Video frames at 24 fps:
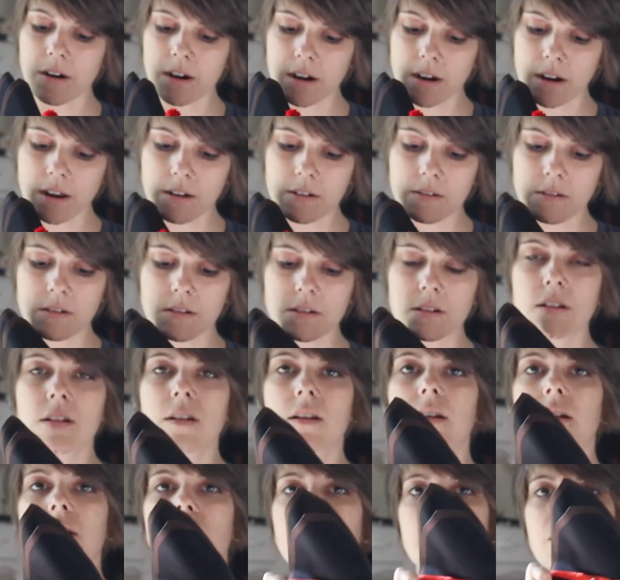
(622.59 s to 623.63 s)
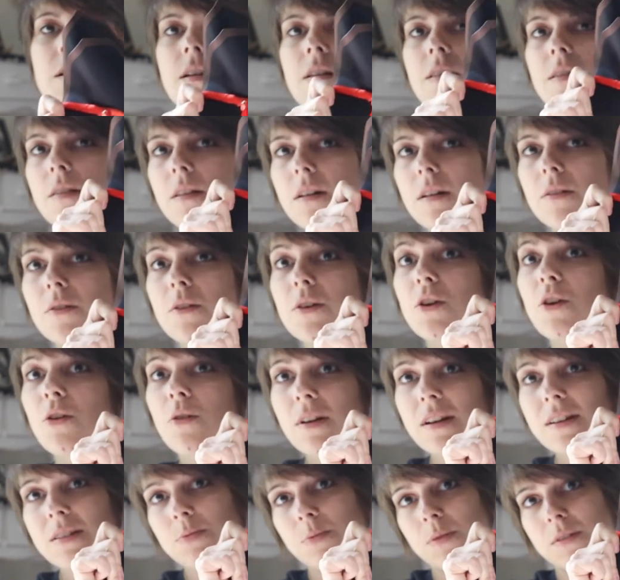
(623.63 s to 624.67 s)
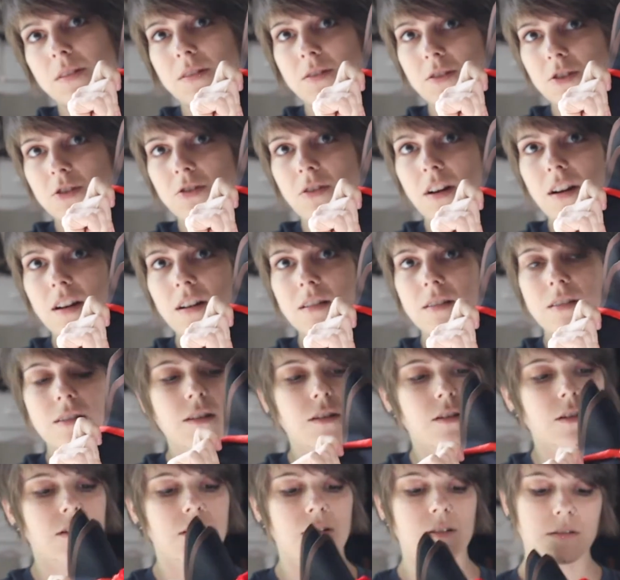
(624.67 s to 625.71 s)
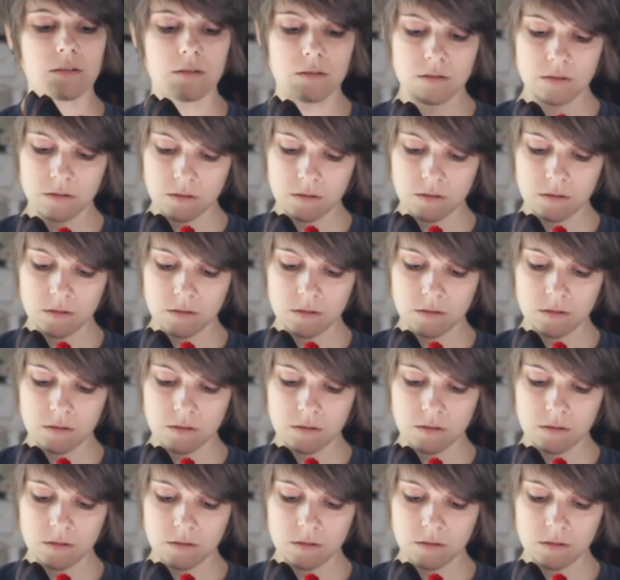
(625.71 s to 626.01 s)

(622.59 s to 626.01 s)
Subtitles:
right now. The crease wasn't straight. The